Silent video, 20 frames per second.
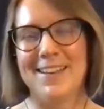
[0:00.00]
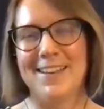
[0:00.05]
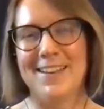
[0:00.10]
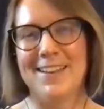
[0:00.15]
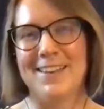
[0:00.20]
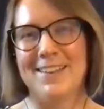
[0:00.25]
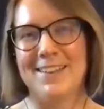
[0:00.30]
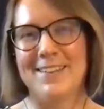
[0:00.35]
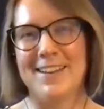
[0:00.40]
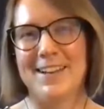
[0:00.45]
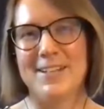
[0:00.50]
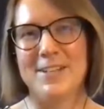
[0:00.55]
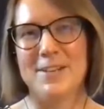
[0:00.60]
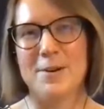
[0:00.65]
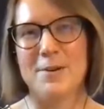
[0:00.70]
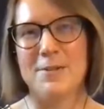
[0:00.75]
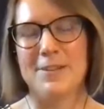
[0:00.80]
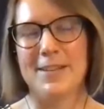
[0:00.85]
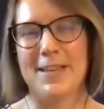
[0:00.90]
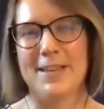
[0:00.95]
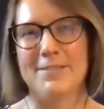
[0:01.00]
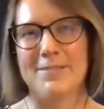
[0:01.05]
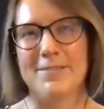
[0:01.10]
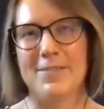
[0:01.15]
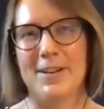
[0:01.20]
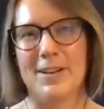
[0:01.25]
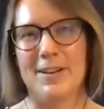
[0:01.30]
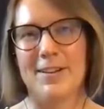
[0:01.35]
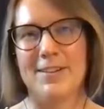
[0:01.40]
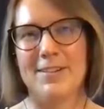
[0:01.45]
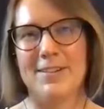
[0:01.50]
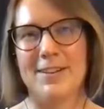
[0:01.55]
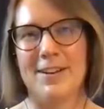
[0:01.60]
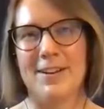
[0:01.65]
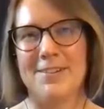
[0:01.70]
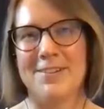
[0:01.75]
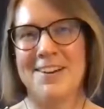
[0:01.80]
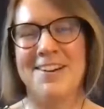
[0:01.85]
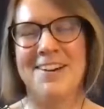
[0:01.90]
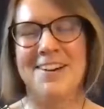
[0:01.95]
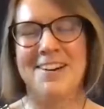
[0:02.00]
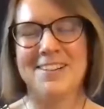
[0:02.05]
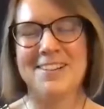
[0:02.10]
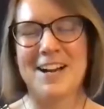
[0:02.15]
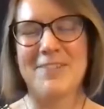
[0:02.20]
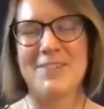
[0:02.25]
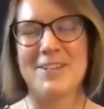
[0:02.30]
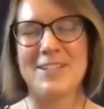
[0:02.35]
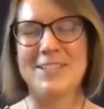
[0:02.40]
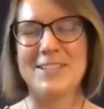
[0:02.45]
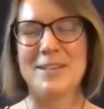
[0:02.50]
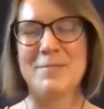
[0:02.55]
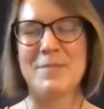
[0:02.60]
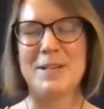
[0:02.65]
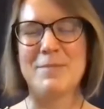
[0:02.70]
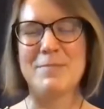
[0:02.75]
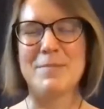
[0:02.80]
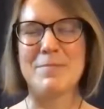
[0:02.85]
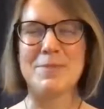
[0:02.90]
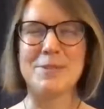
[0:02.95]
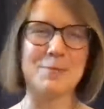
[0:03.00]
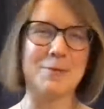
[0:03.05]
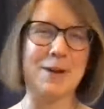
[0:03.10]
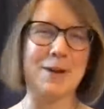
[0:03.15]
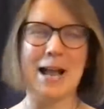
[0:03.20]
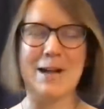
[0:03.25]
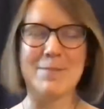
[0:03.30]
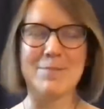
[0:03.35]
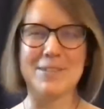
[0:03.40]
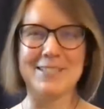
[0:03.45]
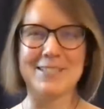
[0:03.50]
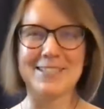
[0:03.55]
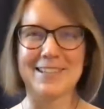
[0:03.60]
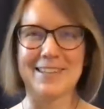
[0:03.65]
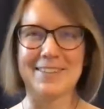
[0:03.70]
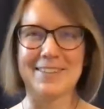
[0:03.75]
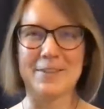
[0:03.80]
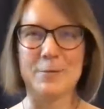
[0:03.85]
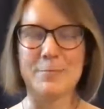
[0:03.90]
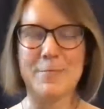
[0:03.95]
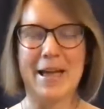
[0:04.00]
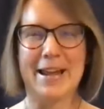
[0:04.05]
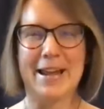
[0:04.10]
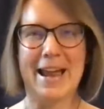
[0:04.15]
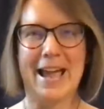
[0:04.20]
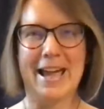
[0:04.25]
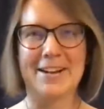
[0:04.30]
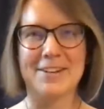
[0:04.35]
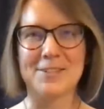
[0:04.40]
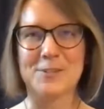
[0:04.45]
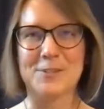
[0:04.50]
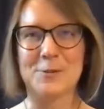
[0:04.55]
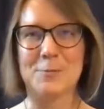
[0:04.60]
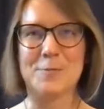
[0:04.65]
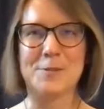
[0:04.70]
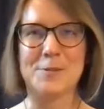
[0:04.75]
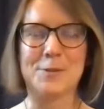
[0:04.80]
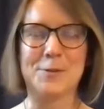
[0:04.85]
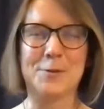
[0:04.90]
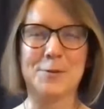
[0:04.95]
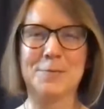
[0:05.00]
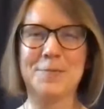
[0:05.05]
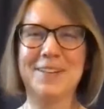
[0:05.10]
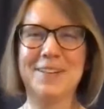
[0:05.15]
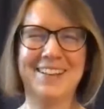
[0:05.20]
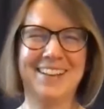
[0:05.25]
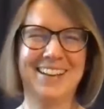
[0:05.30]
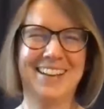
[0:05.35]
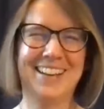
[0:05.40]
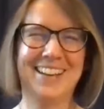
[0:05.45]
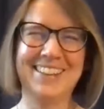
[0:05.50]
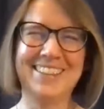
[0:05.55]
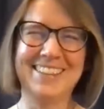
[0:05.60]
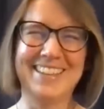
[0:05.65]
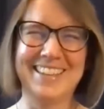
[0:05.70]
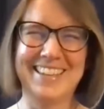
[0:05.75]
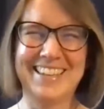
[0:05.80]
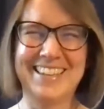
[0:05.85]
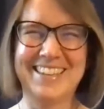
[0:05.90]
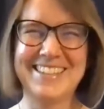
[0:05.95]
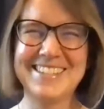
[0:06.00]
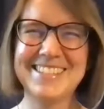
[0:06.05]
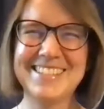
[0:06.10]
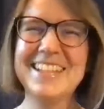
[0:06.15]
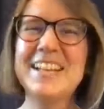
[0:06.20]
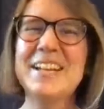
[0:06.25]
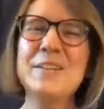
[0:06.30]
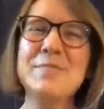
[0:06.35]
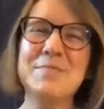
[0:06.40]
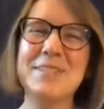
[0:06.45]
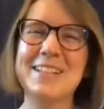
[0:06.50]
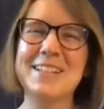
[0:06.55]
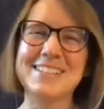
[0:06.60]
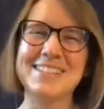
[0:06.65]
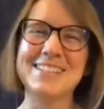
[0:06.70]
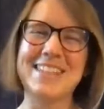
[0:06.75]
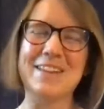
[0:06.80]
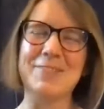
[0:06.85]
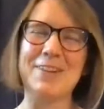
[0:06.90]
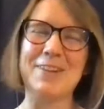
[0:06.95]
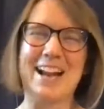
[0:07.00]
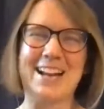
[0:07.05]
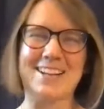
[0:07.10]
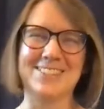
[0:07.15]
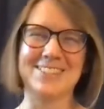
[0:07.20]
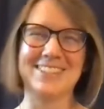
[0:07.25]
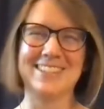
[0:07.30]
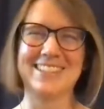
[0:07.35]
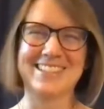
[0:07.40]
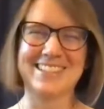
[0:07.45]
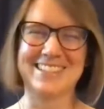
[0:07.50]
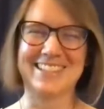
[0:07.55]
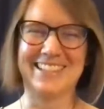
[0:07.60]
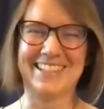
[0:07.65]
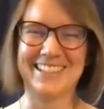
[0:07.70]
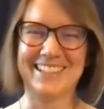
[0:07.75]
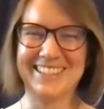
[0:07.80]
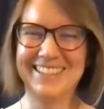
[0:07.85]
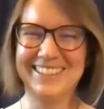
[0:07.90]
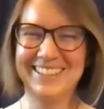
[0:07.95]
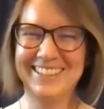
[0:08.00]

And I know a lot of our governance committee members were happy to get their Mad Hatter Tsum Tsum at the end because they were actually listening.